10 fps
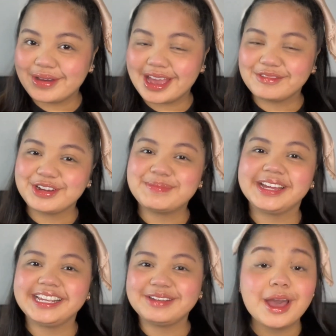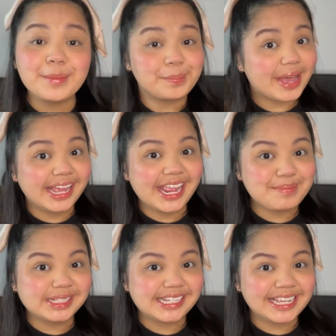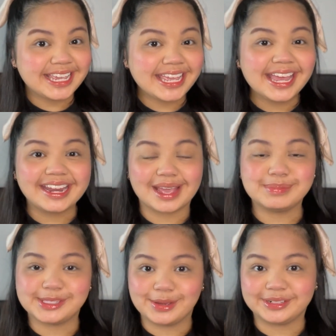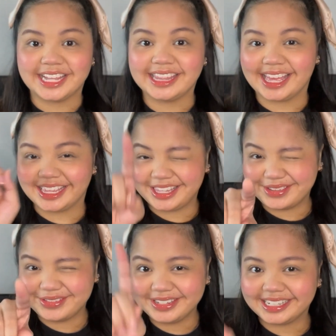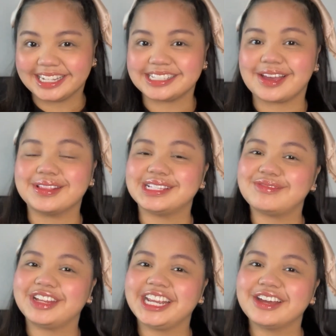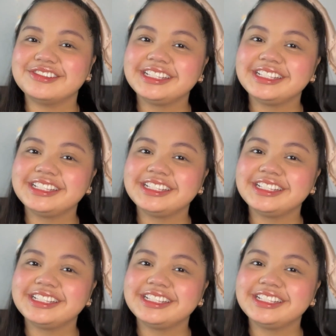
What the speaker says: everybody, my name is Nikki and I'm so glad that you clicked on this video